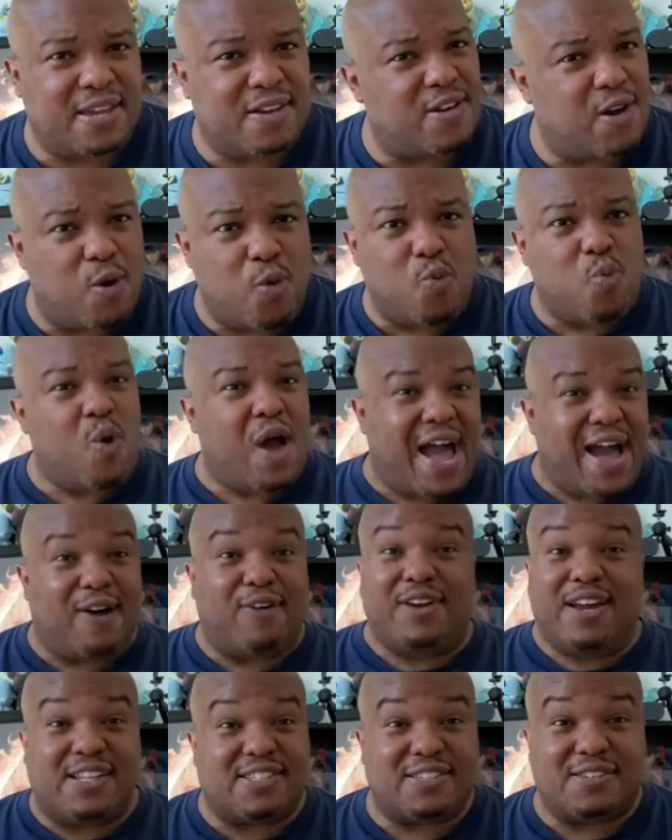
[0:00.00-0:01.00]
You go,
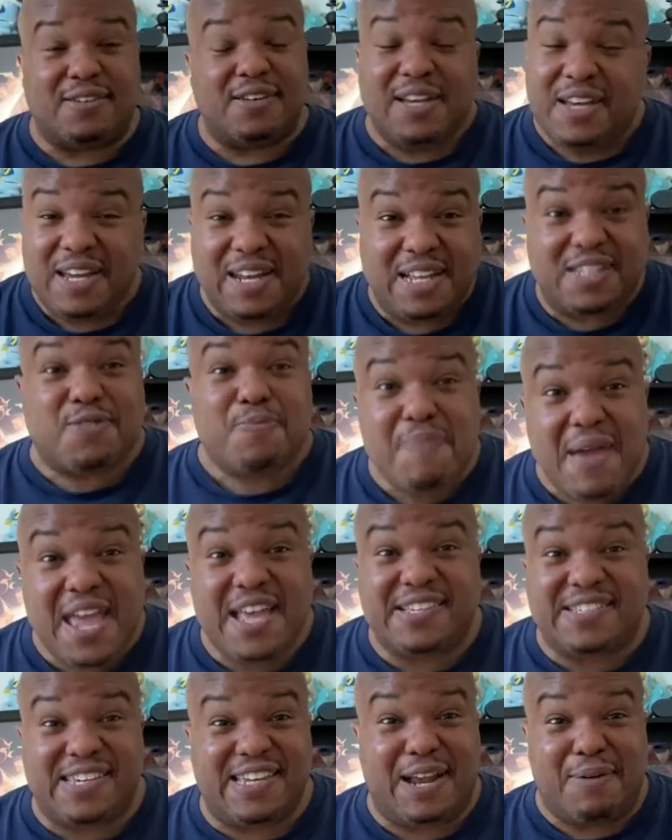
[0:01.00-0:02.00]
wow, that's
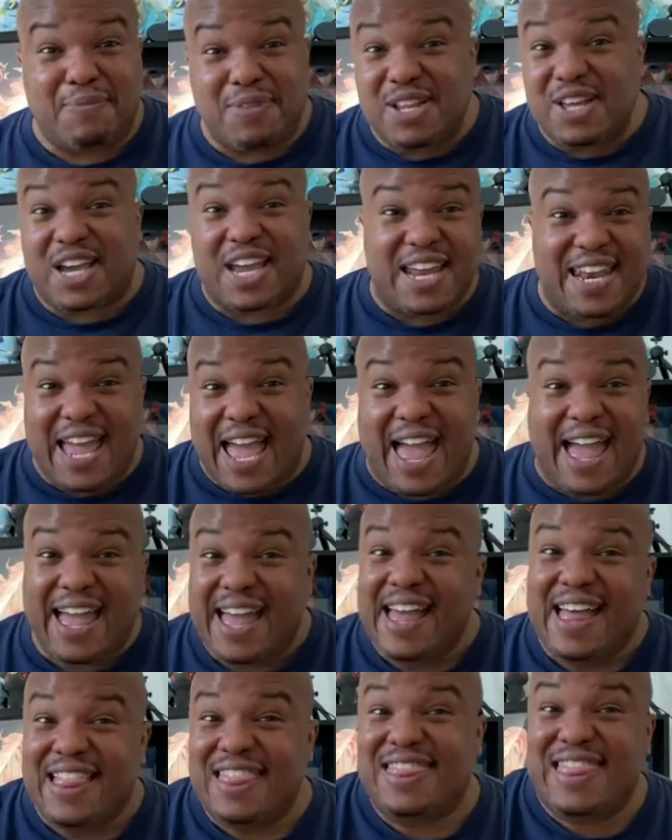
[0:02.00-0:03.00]
amazing. I'm looking at
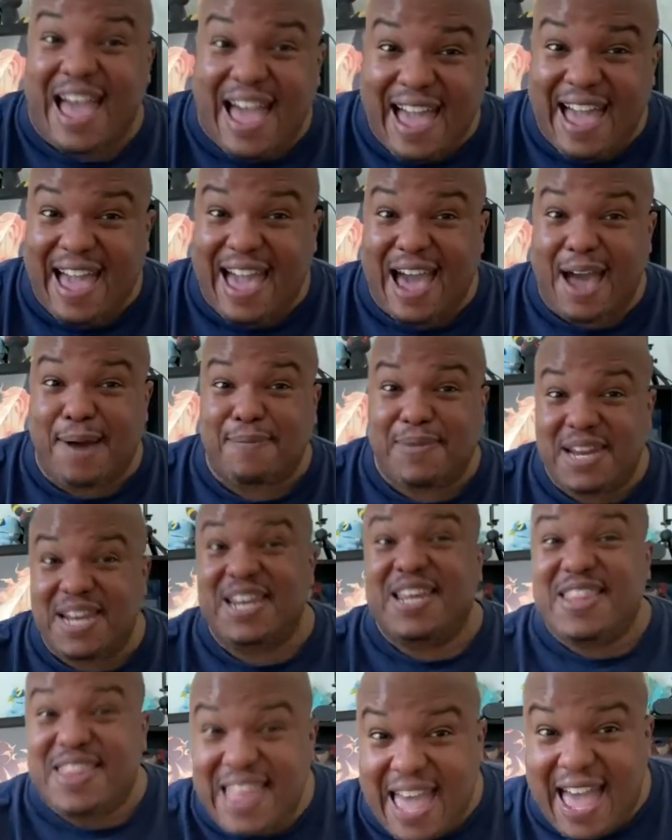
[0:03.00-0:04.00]
that happening
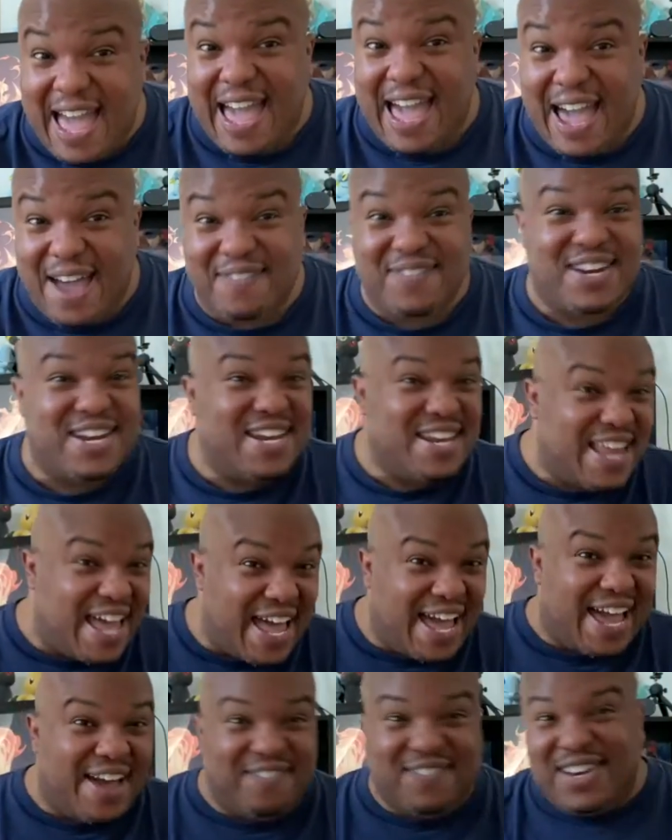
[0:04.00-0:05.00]
and that happening and that
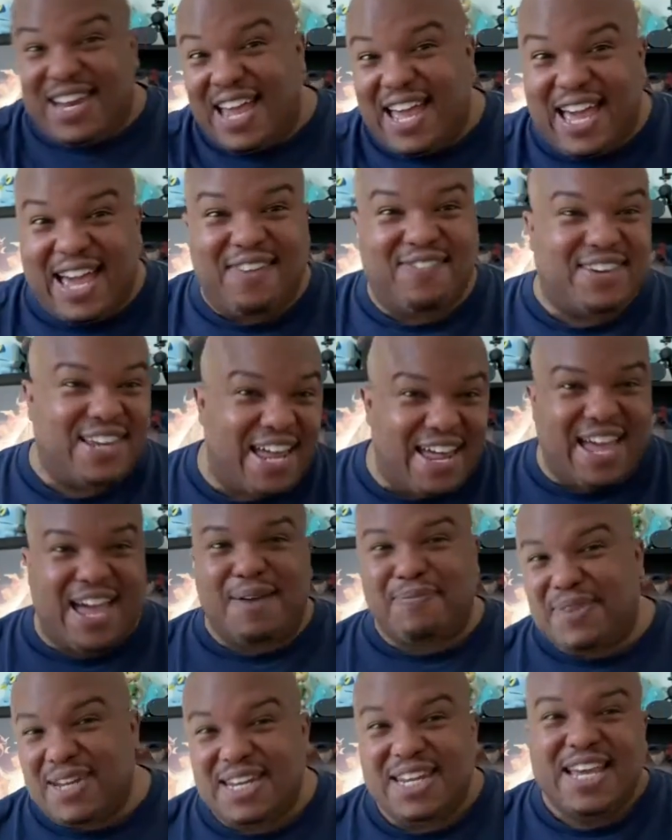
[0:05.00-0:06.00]
happening, that happening, that
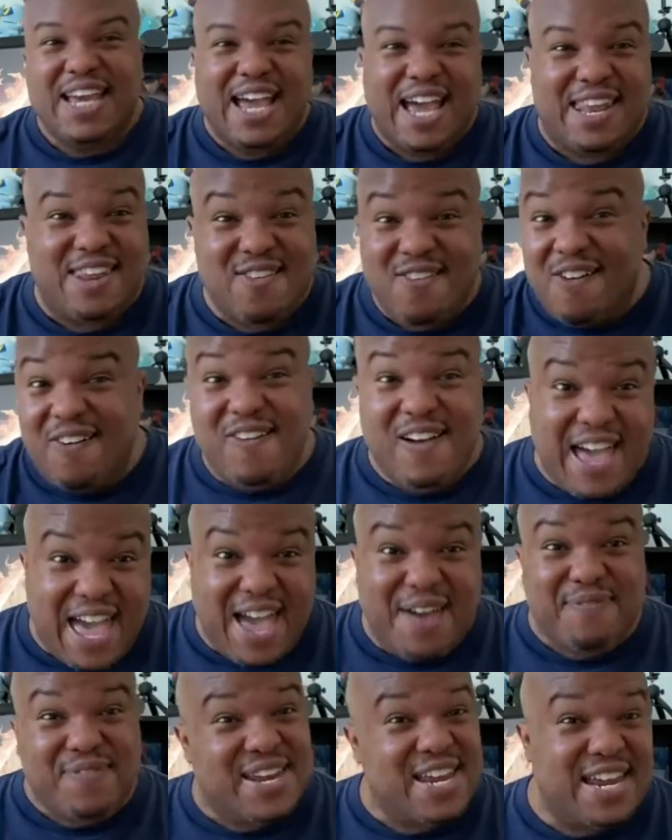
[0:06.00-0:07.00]
happening, and they're all
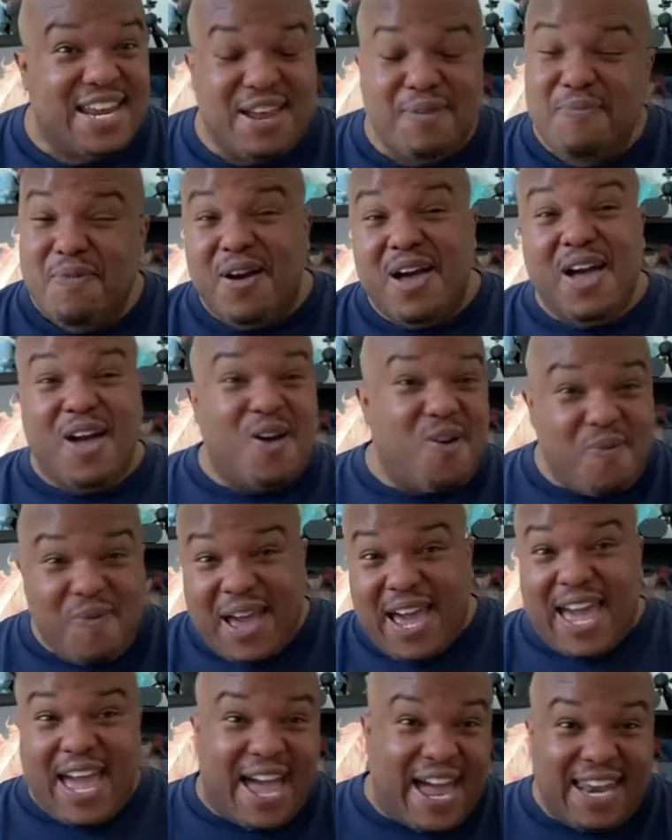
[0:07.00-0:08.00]
happening. And I'm like, oh my
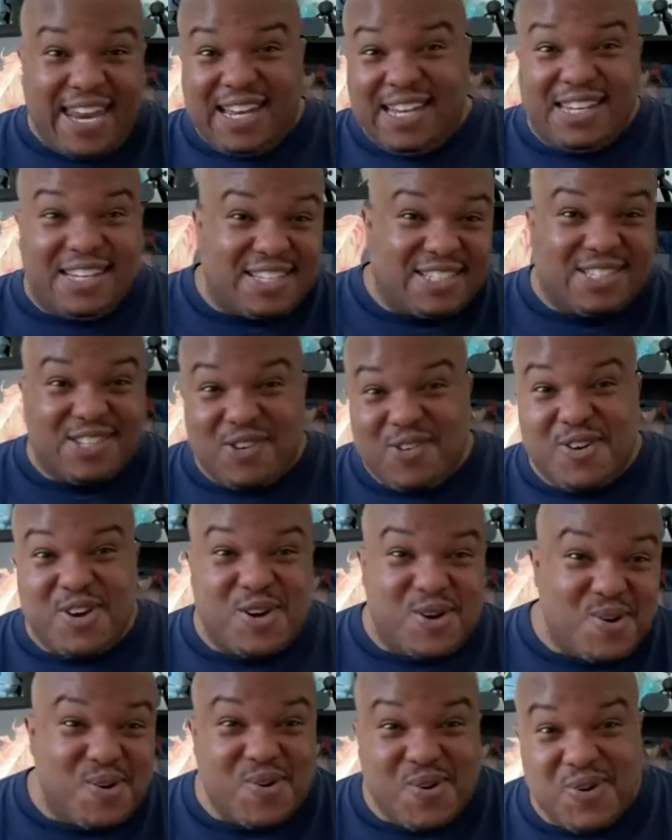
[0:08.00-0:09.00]
God, it looks so
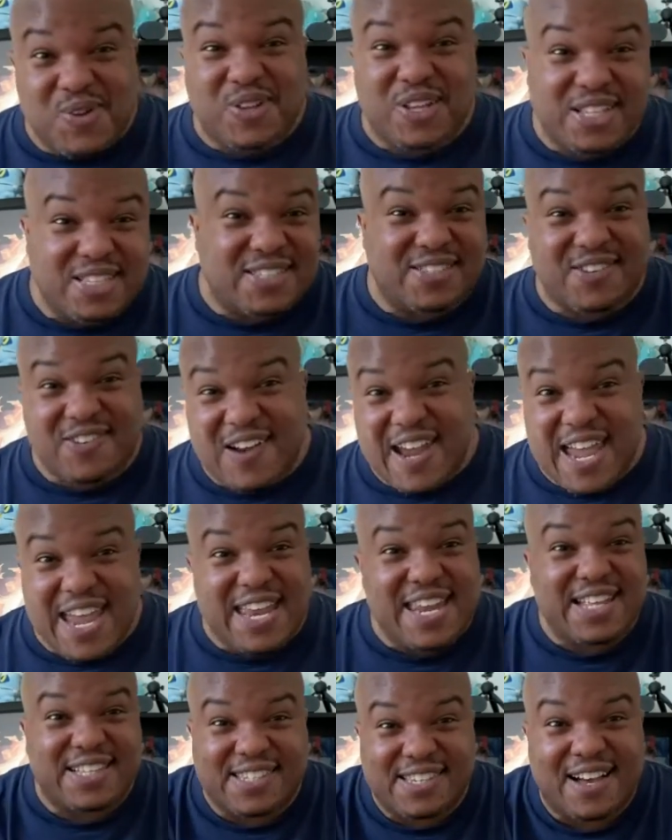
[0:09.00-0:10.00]
cool. It's
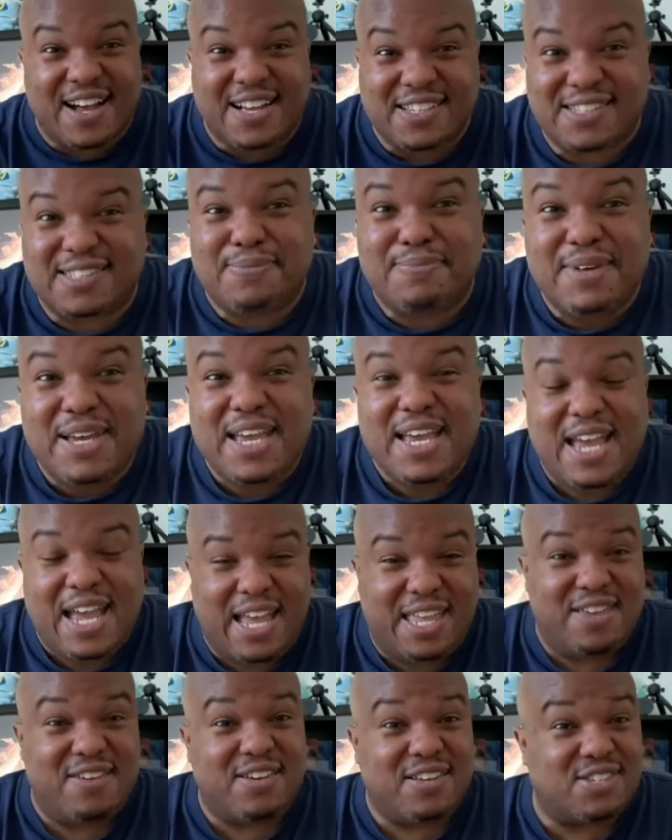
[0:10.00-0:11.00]
great. It's awesome.
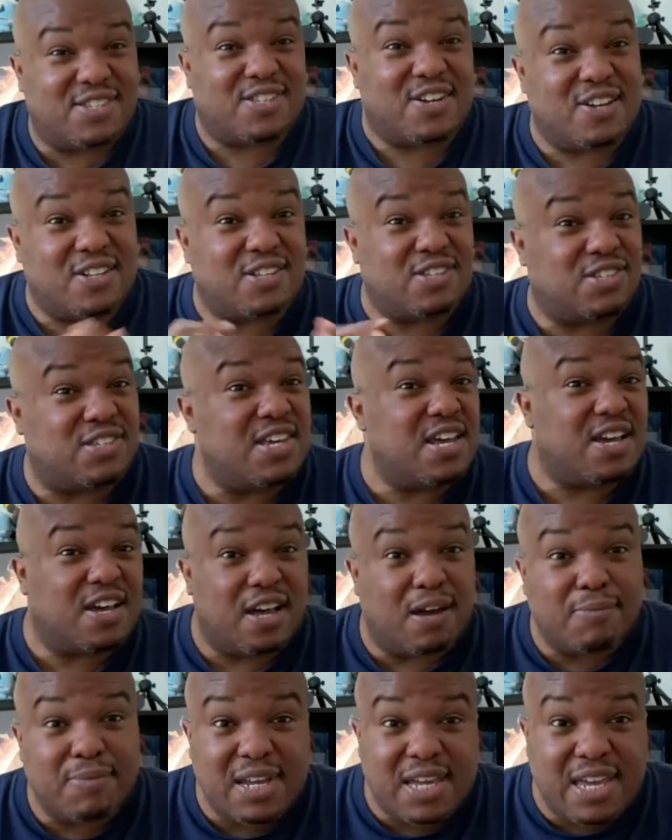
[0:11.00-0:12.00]
And you can start to see it
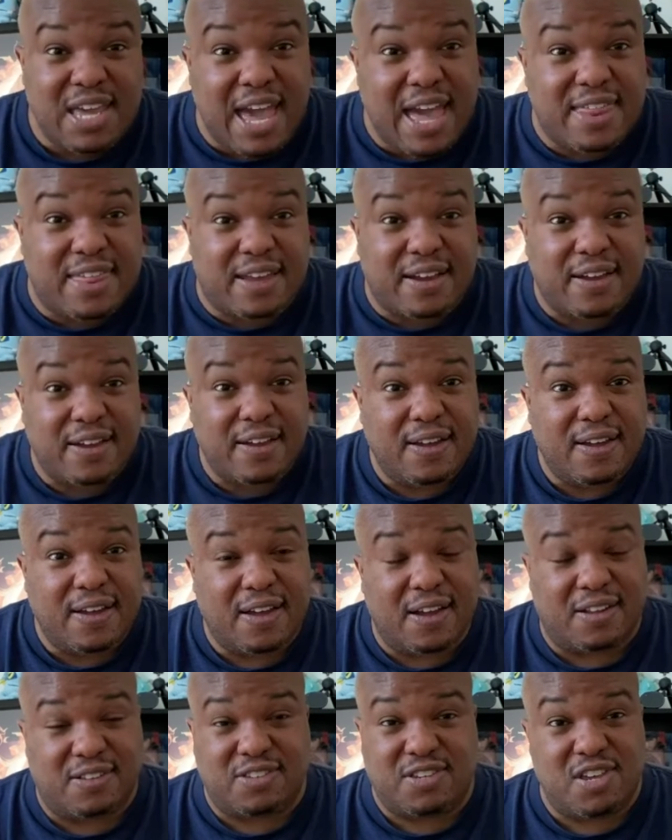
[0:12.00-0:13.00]
come together
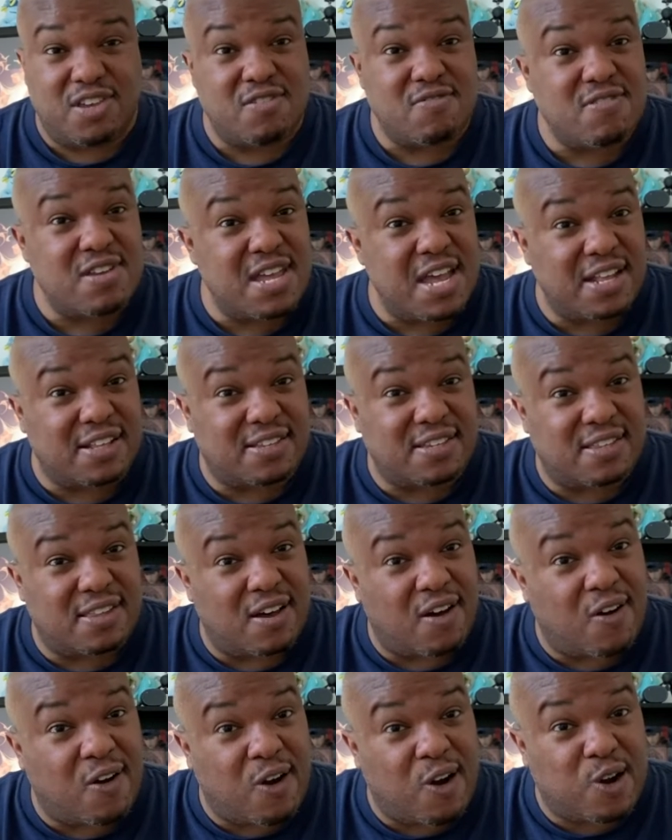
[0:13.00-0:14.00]
until you get to the
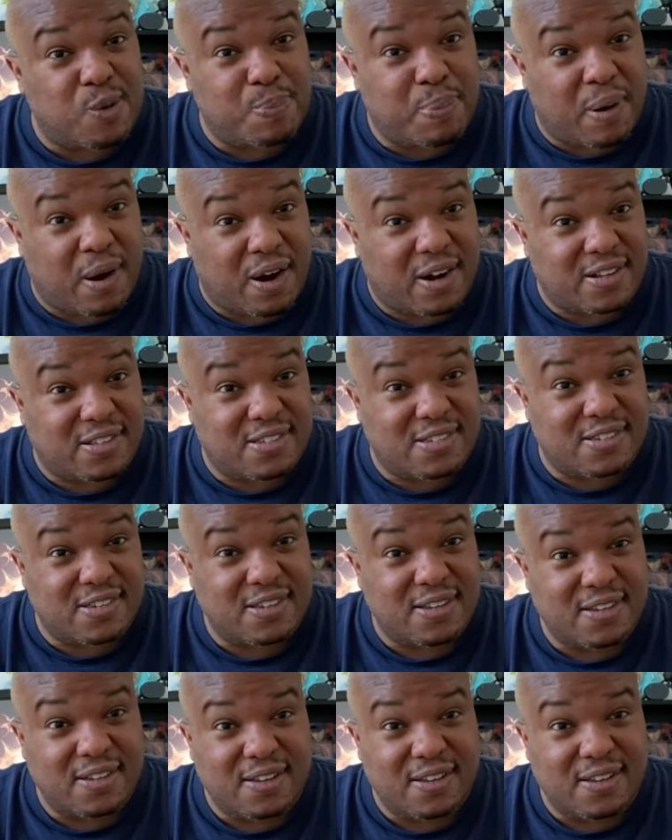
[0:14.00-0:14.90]
hard parts.